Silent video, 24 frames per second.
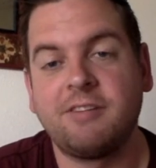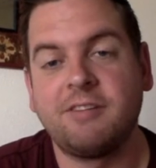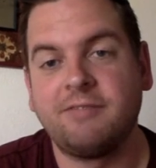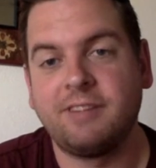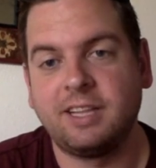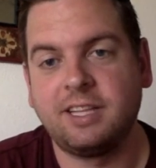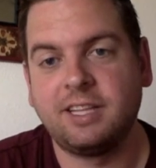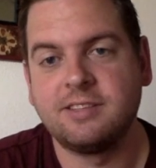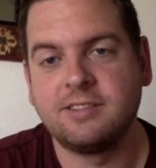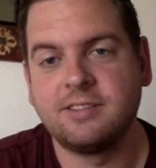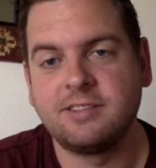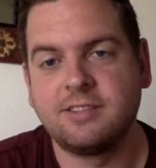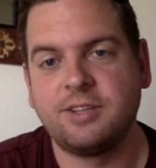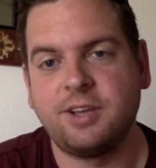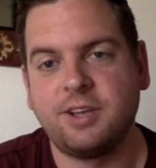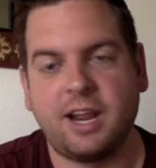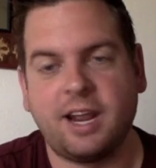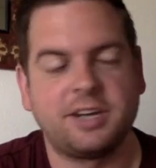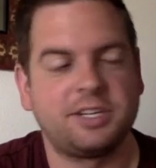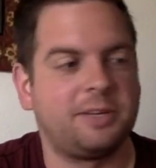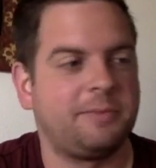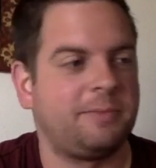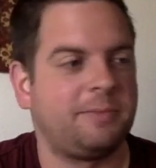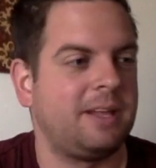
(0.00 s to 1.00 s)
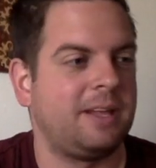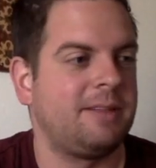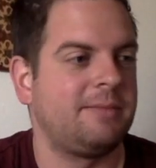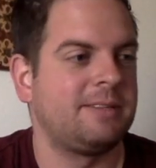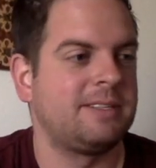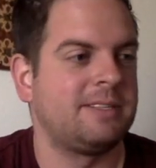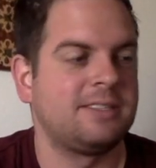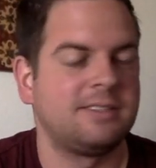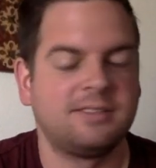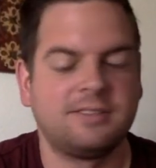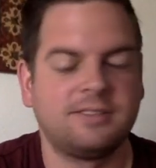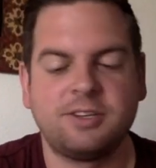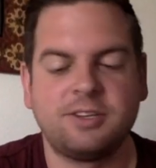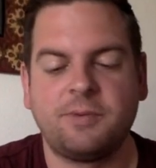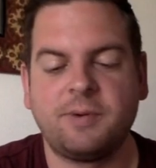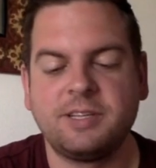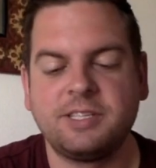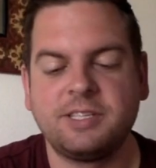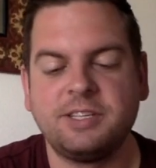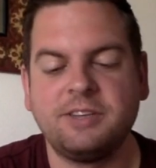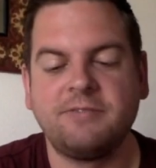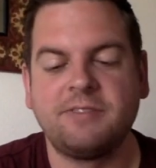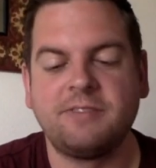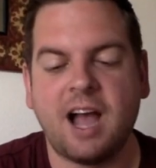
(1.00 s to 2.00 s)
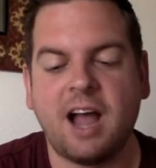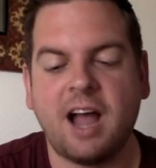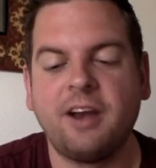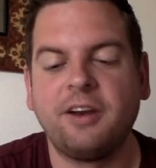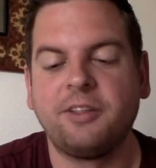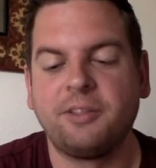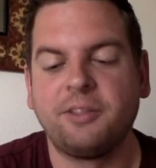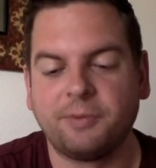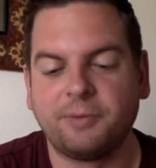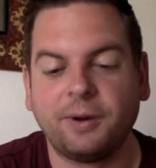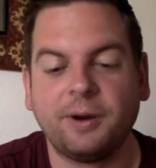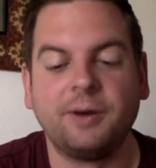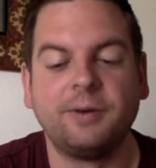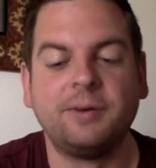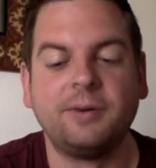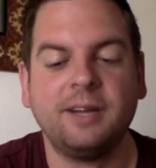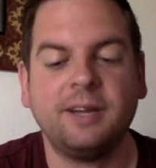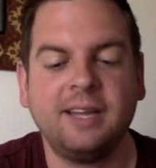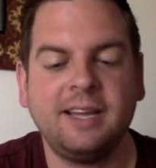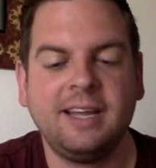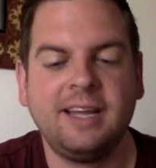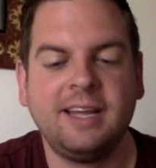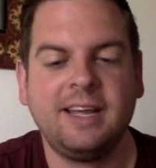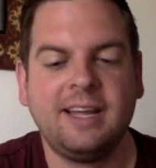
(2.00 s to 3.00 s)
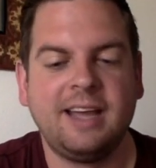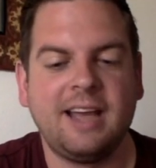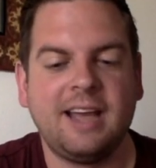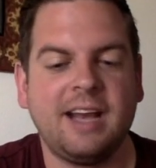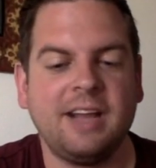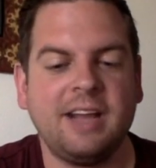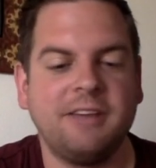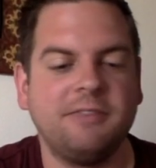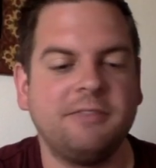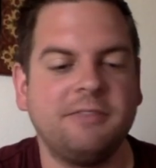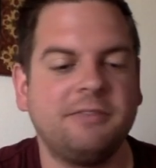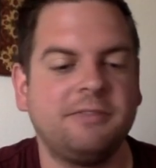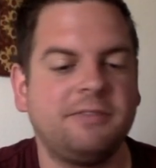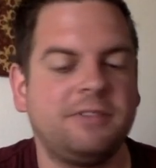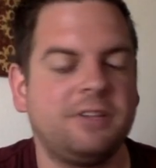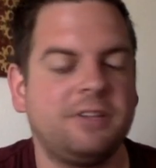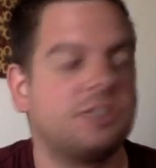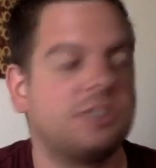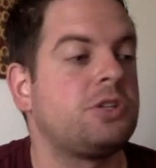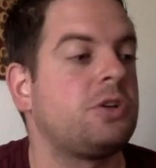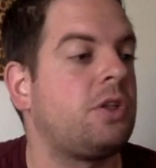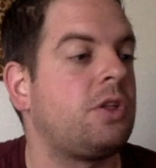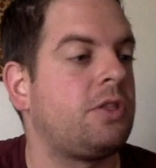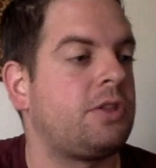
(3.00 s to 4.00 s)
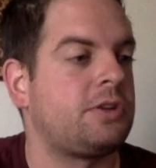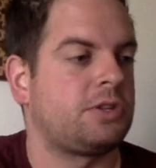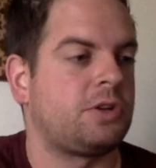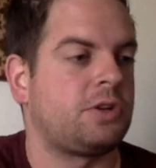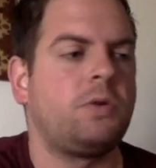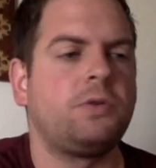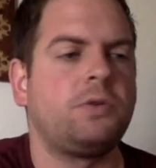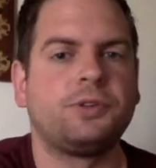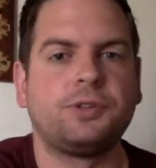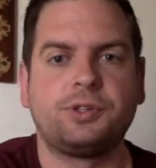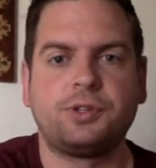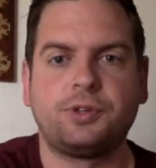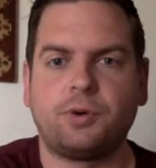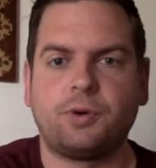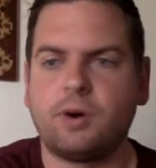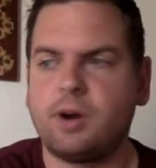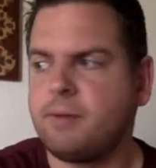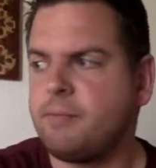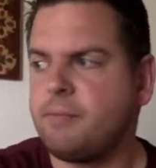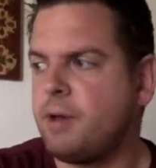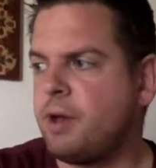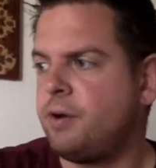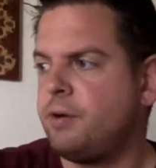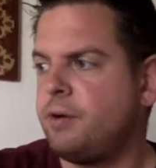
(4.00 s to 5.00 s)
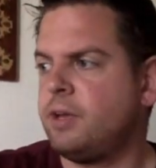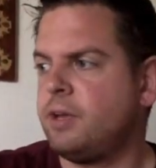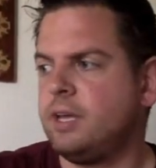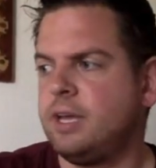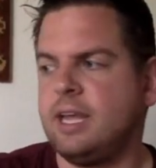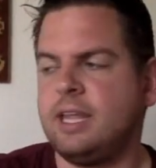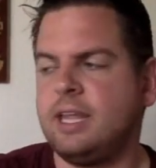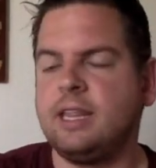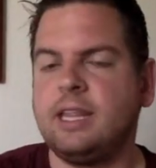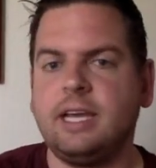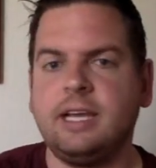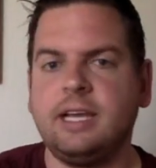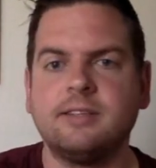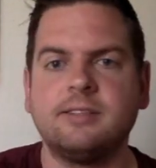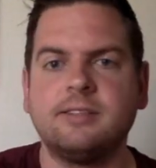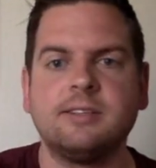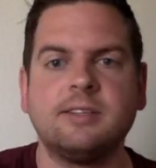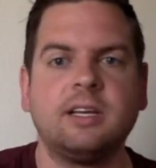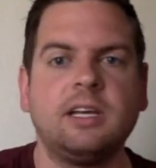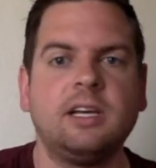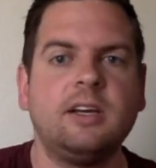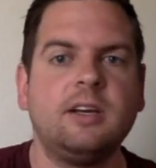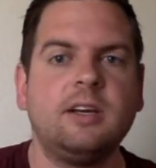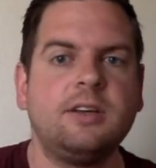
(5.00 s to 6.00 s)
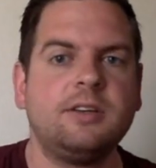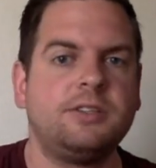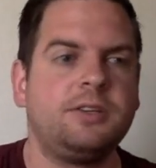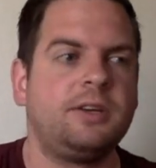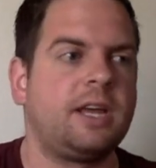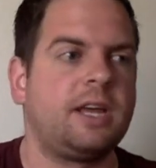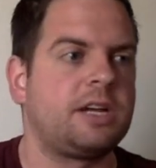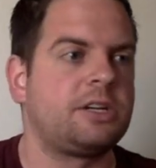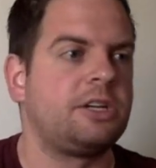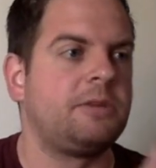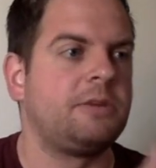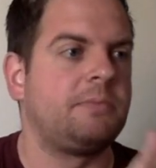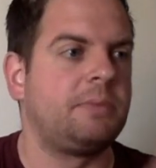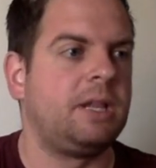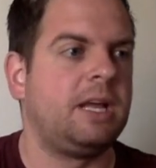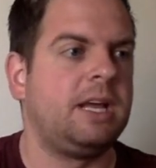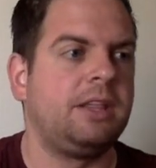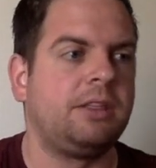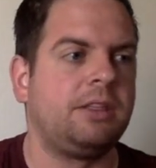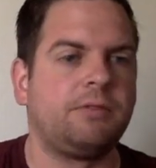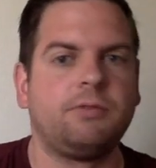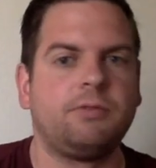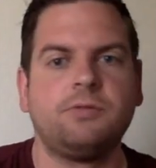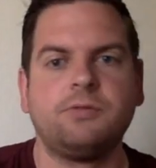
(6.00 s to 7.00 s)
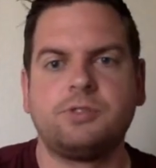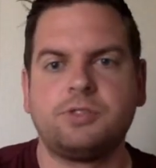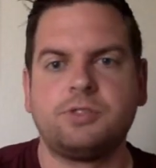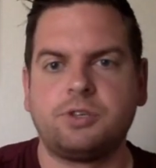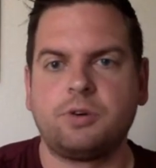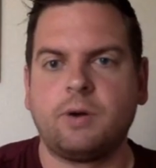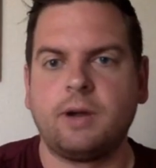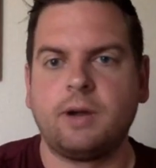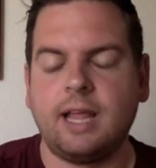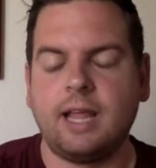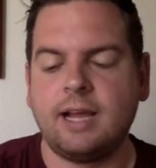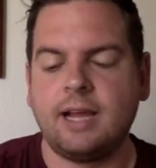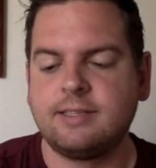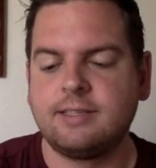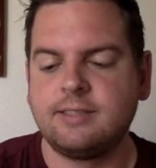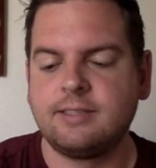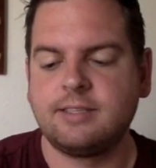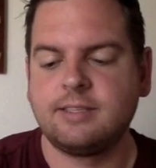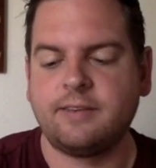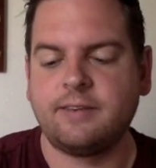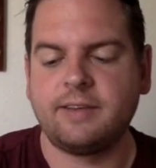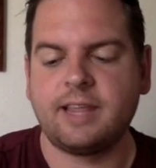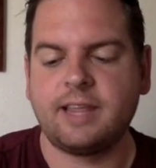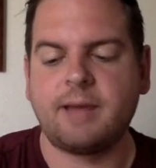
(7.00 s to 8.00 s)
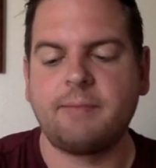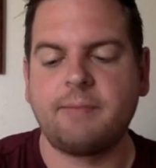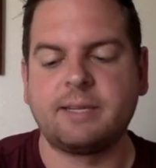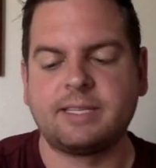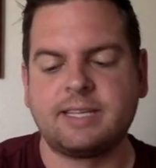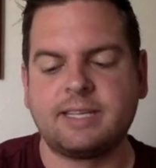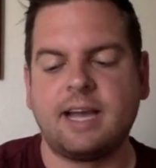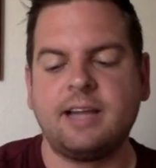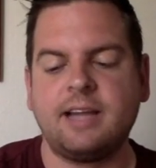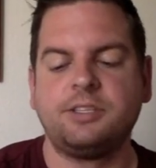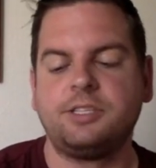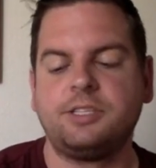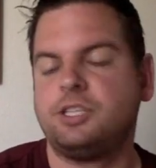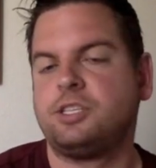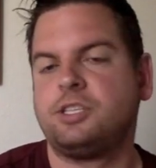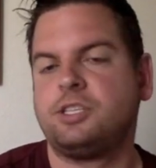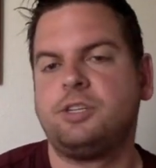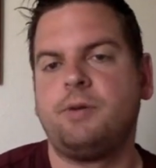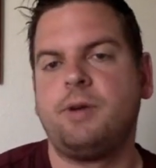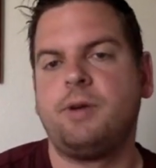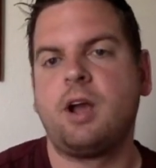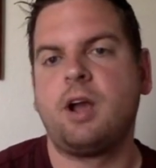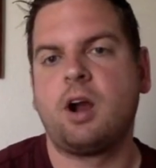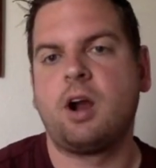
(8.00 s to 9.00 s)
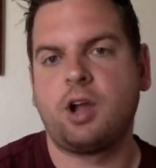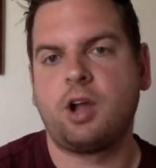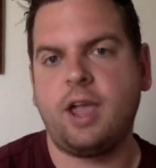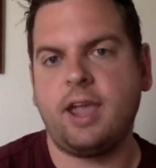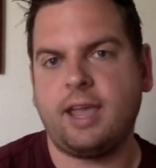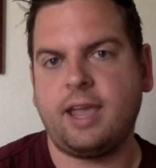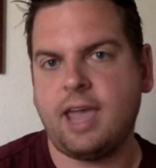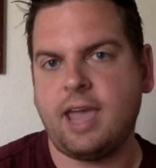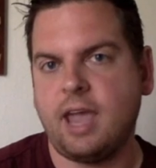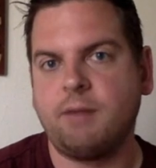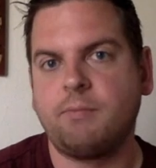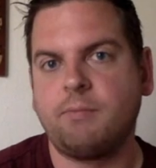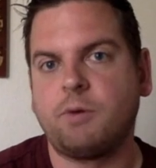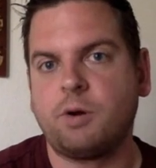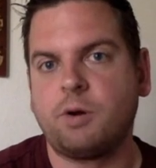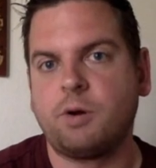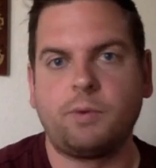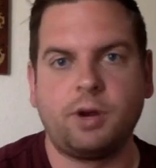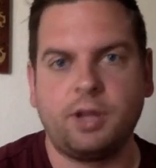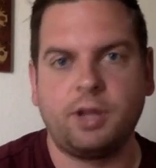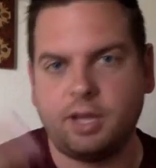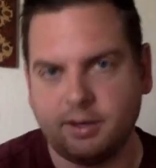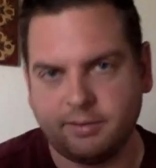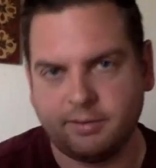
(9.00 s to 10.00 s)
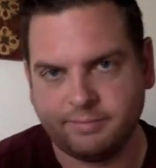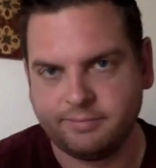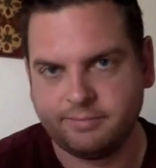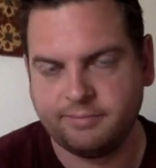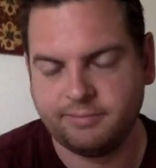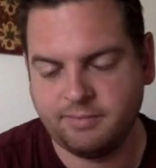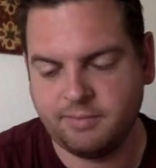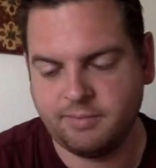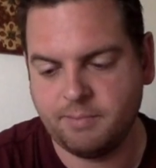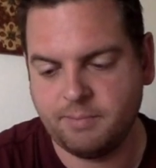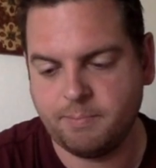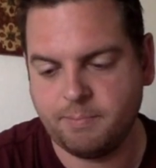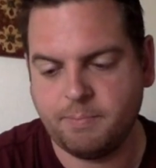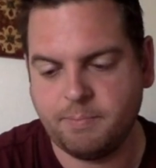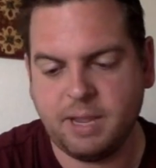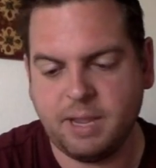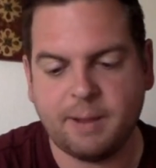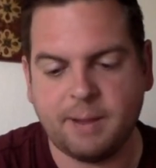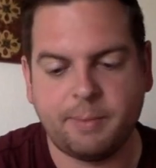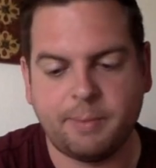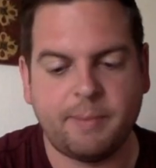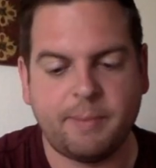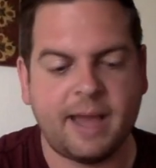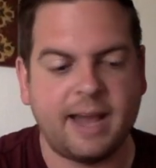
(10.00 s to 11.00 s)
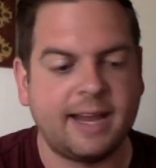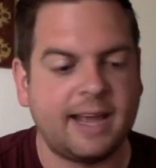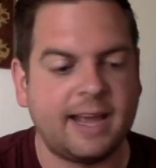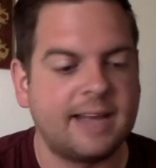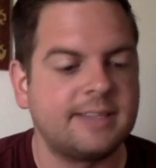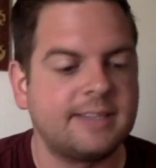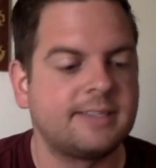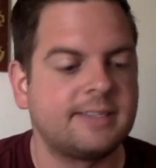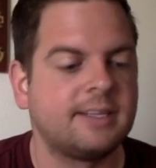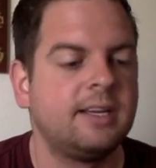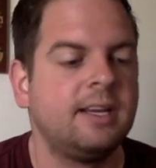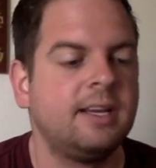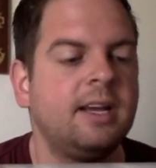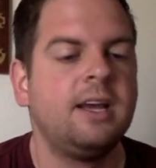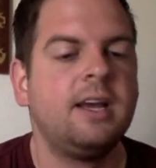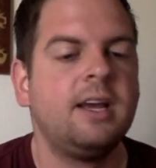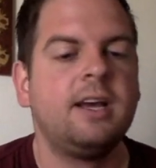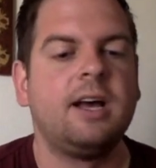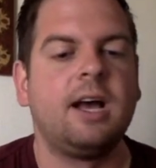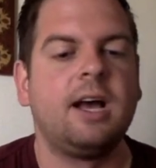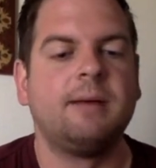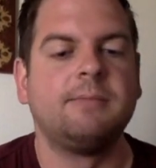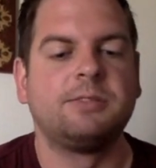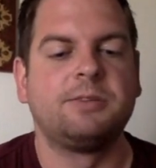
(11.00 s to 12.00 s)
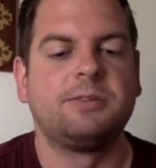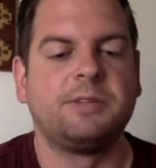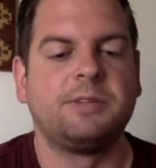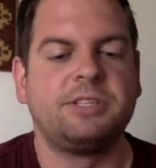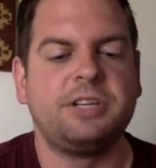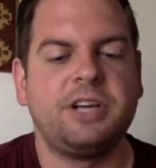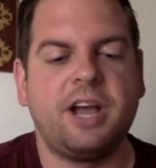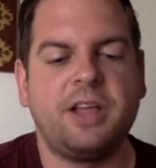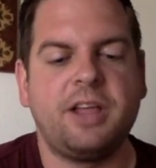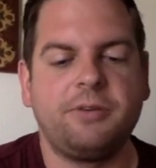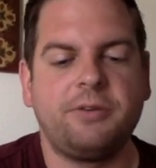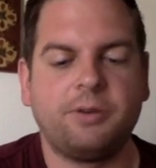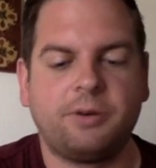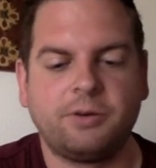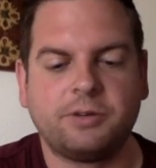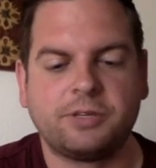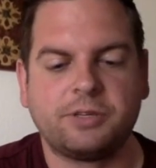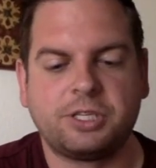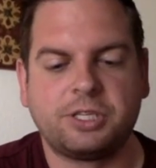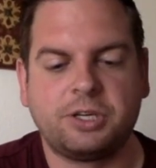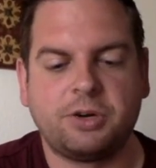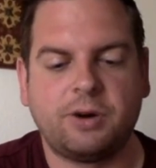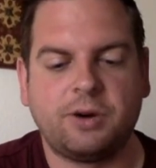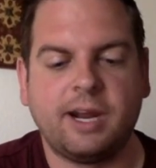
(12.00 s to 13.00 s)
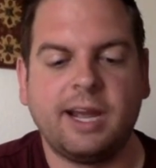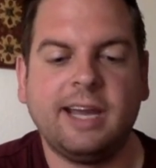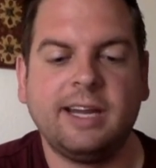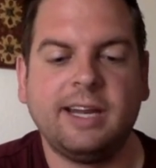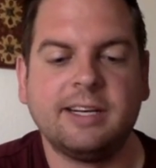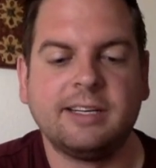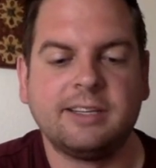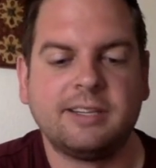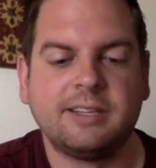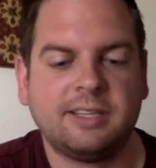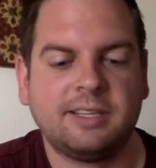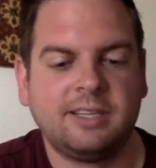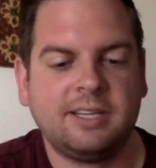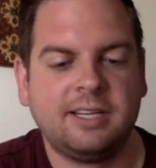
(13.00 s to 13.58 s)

villains. So you can actually play them as. So once you've gone through and there's a whole story mode in these, so you can actually play through storylines and stuff like that. Besides just doing arcade mode where you can beat up the bad guys. So once you've gone through the whole story and